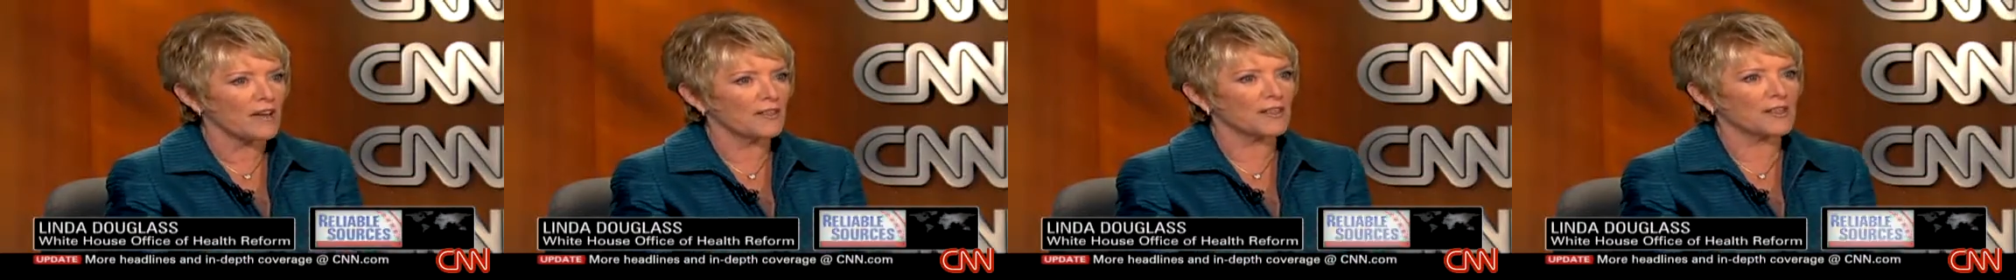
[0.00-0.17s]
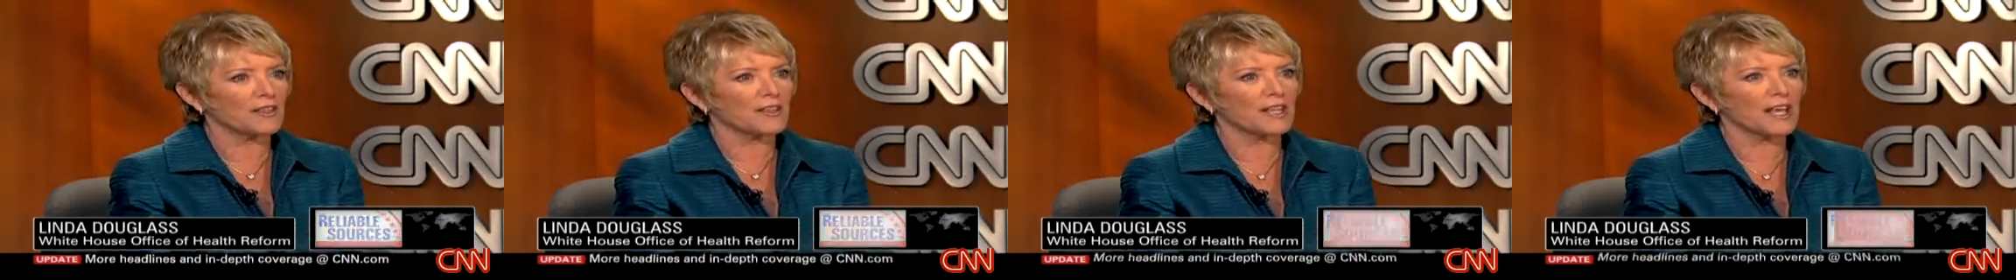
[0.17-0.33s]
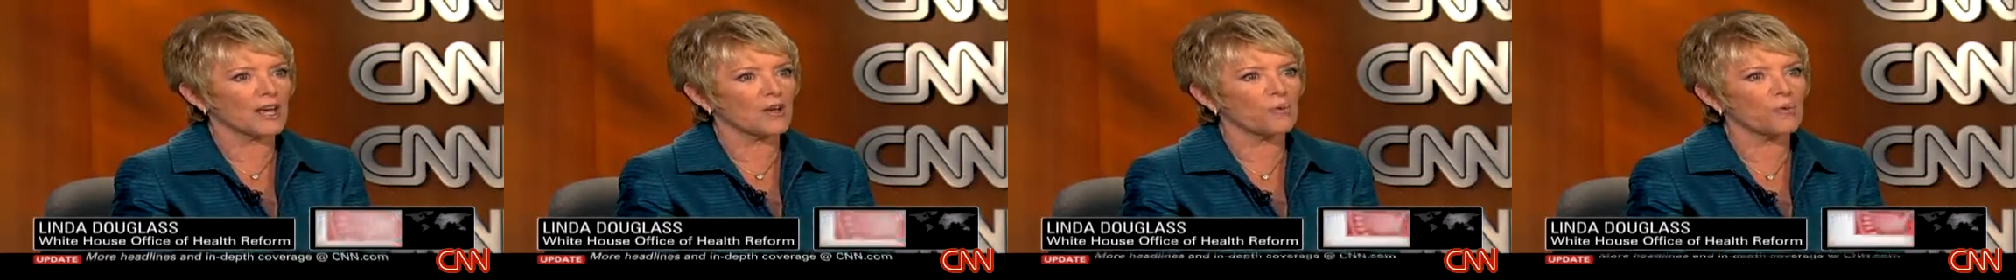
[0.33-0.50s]

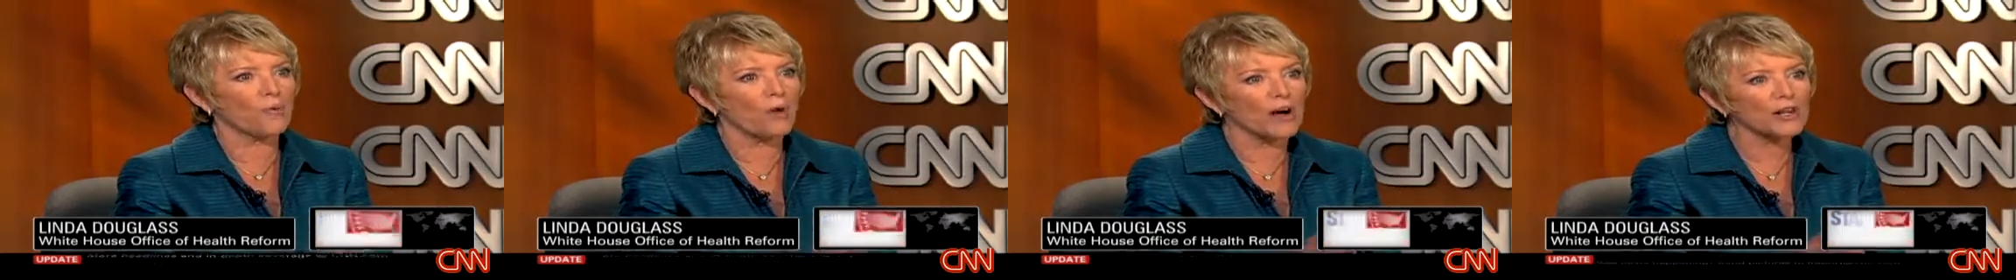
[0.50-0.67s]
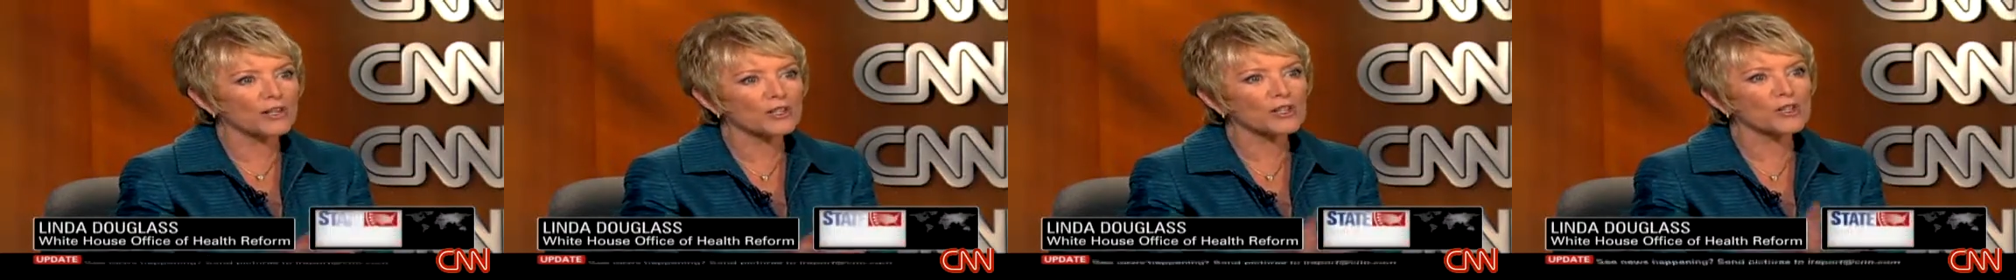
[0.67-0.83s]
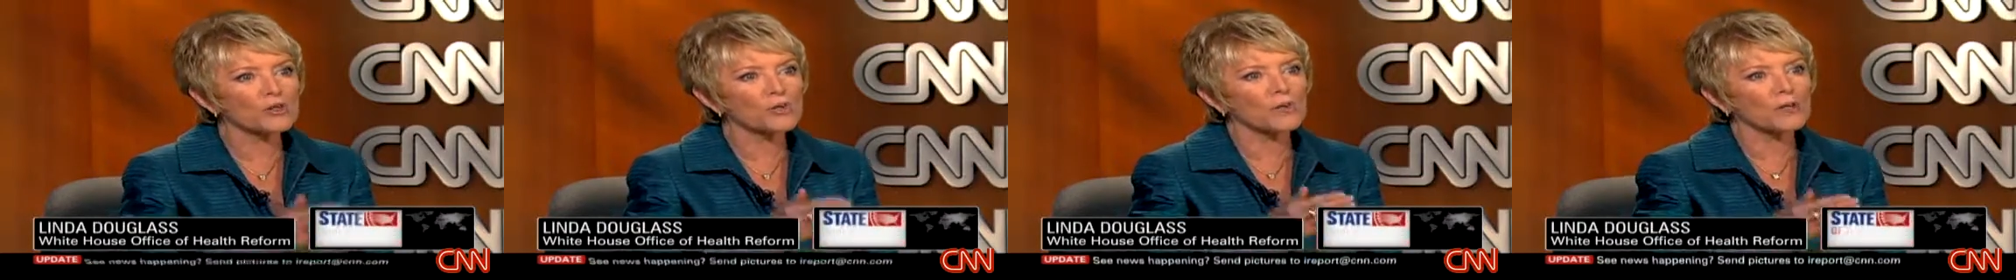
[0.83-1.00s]
that said
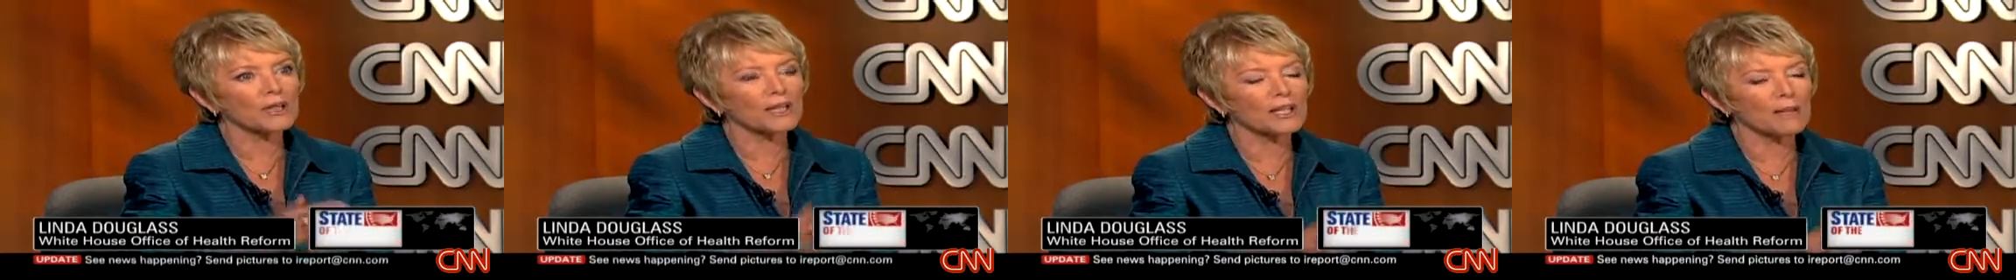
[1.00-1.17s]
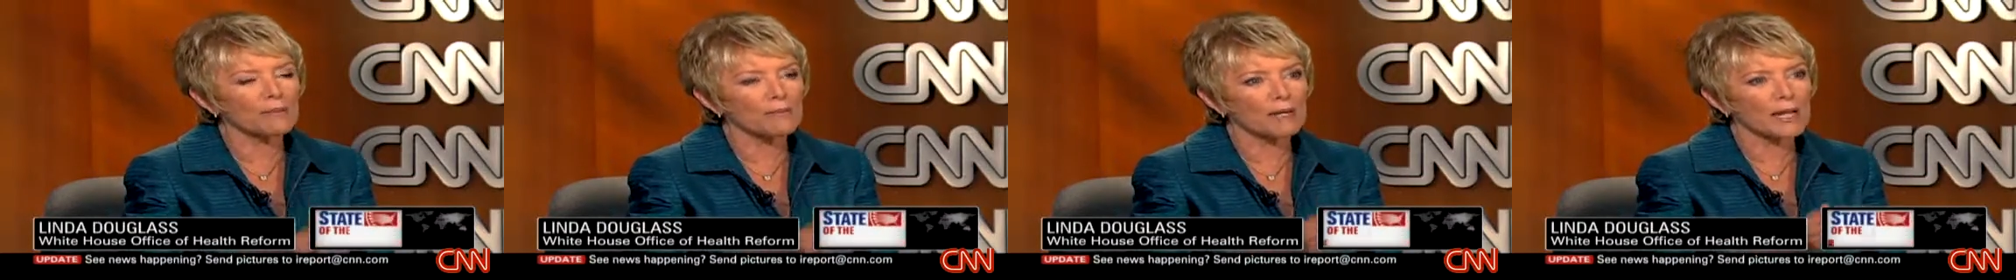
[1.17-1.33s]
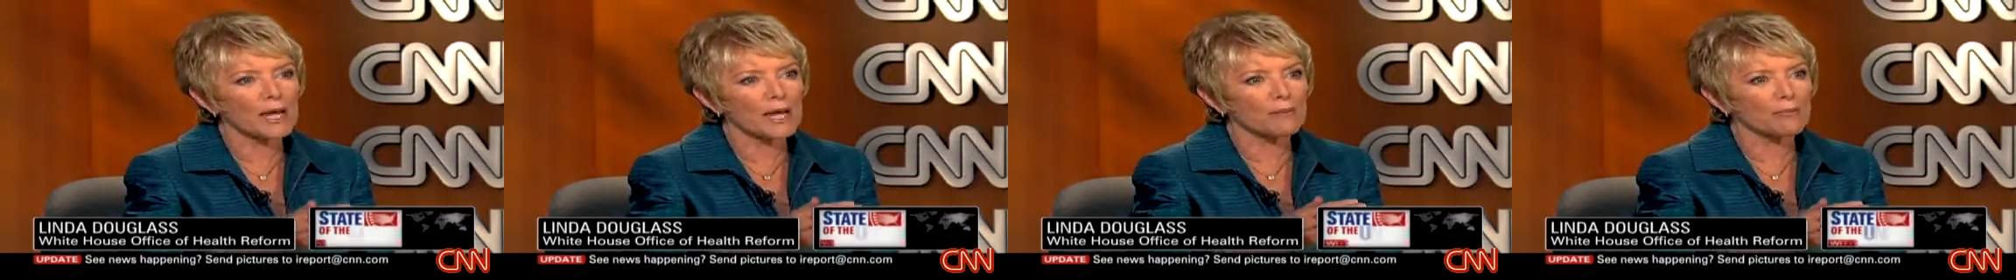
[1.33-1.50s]
wants to
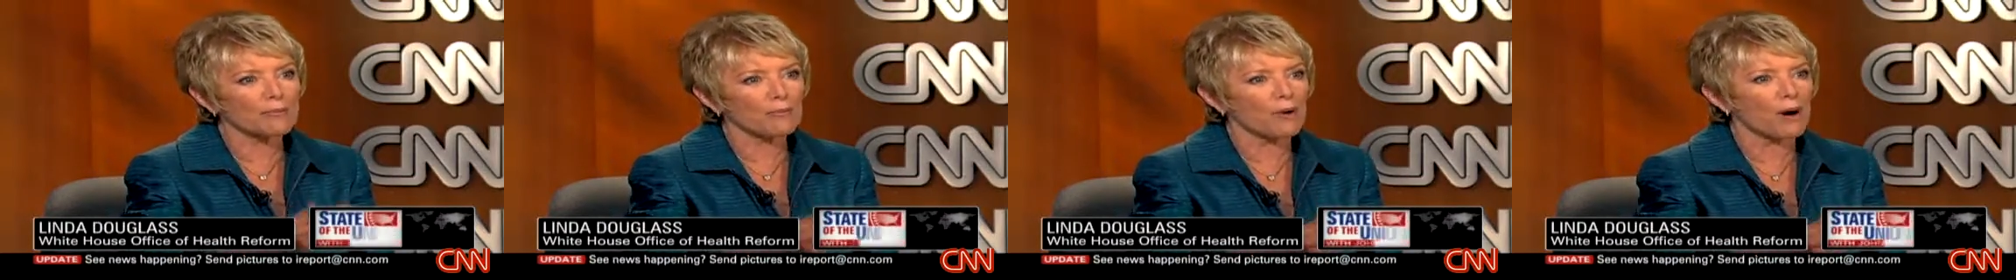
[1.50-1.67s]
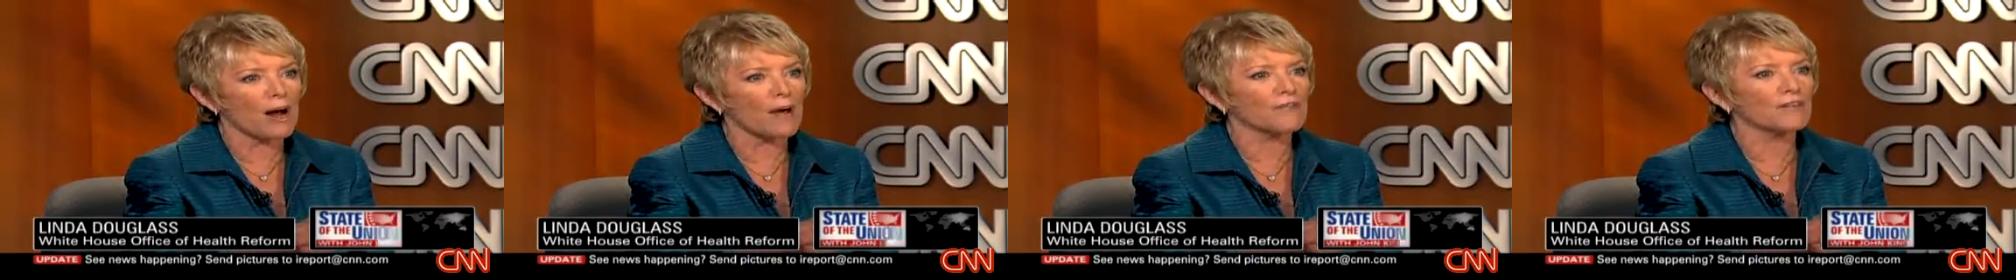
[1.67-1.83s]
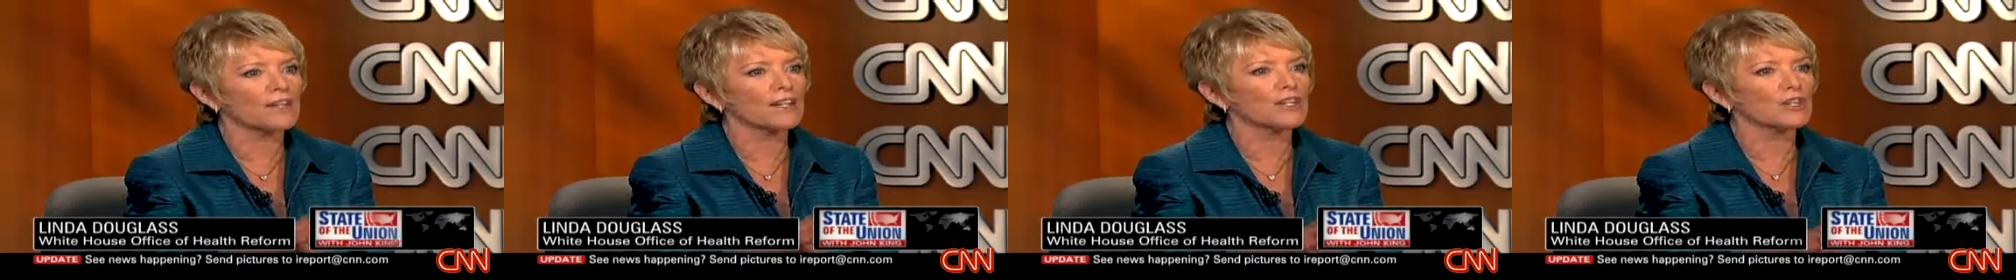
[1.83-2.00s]
eliminate
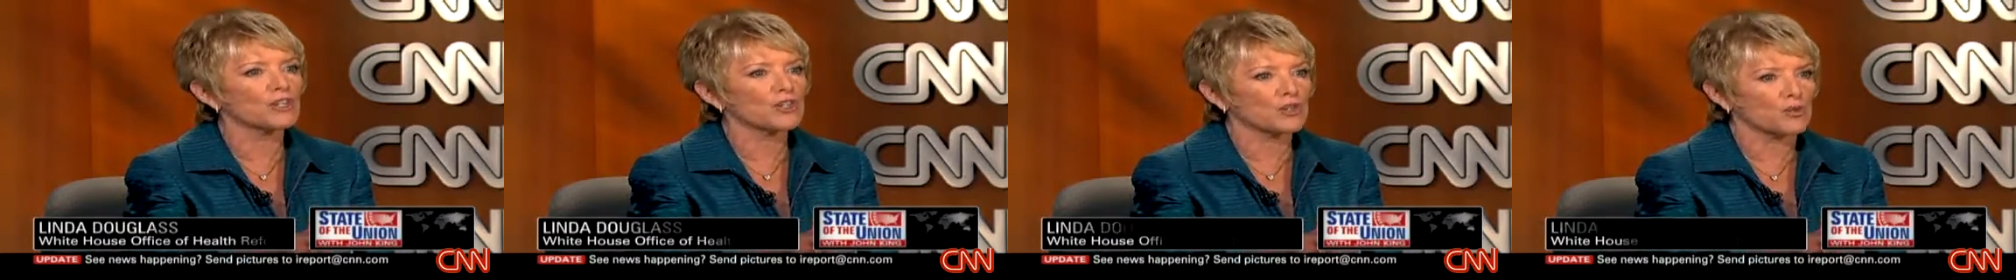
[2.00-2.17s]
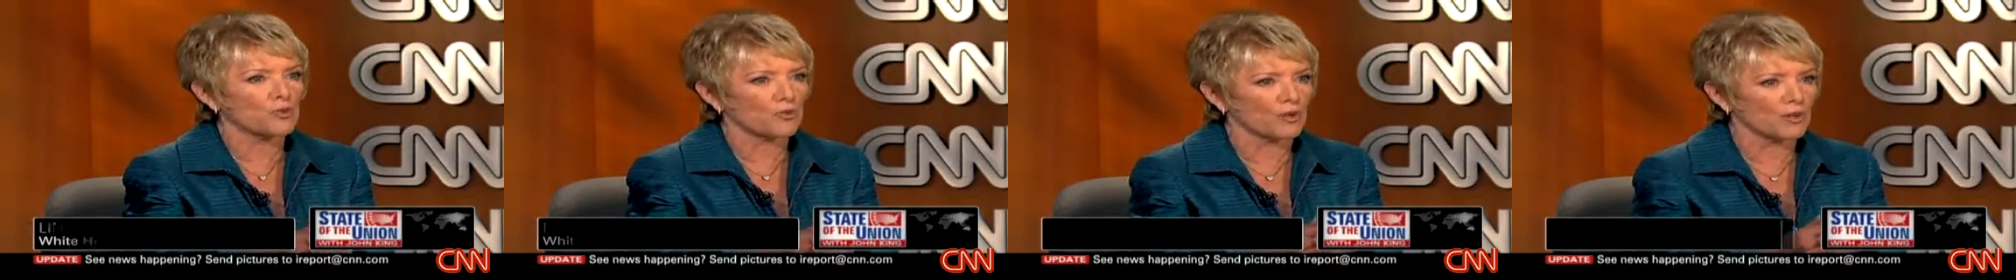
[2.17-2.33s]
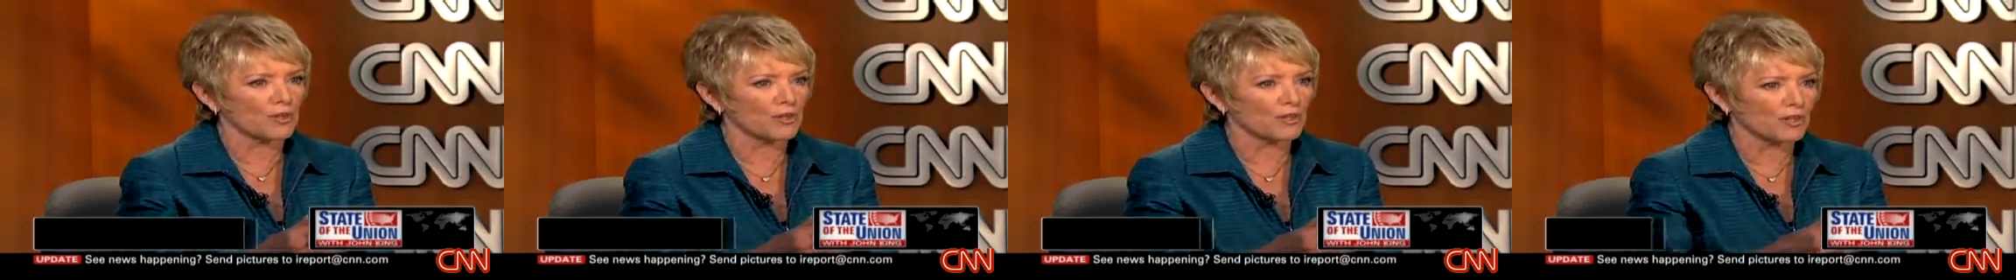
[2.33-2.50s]
private
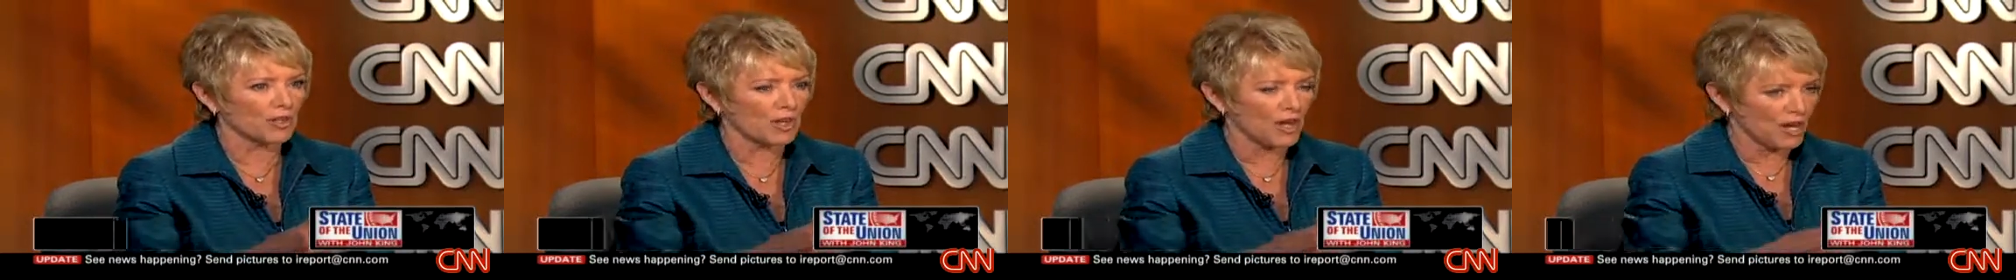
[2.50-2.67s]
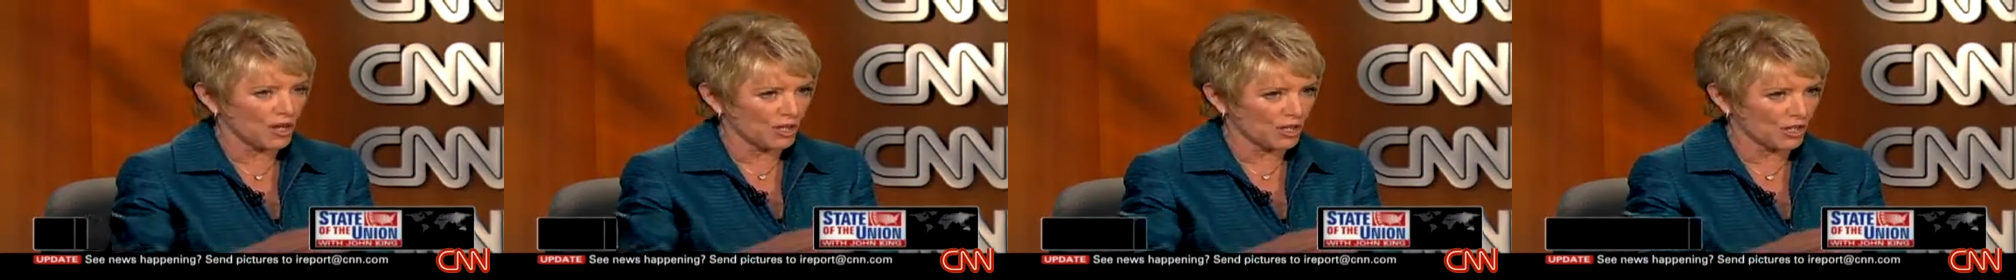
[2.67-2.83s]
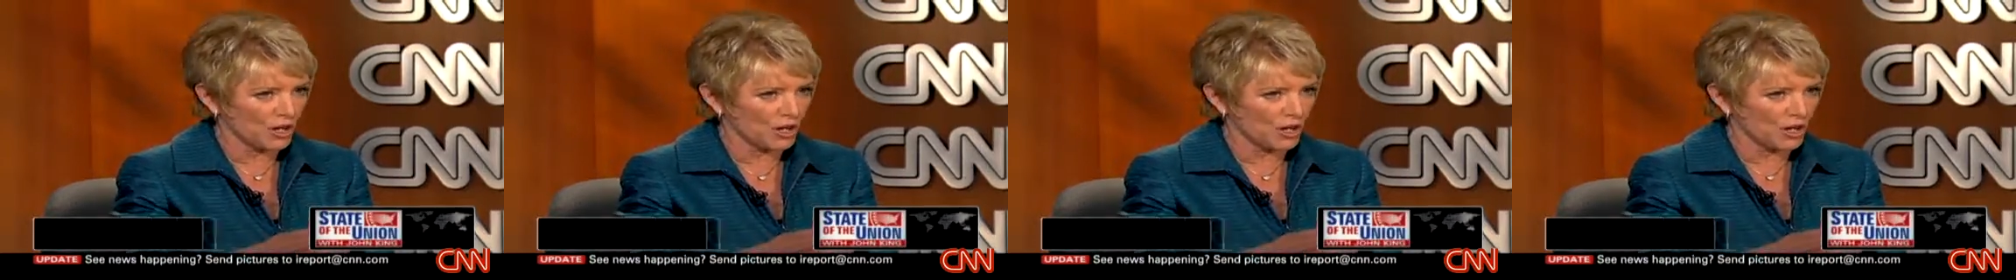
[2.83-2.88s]
insurance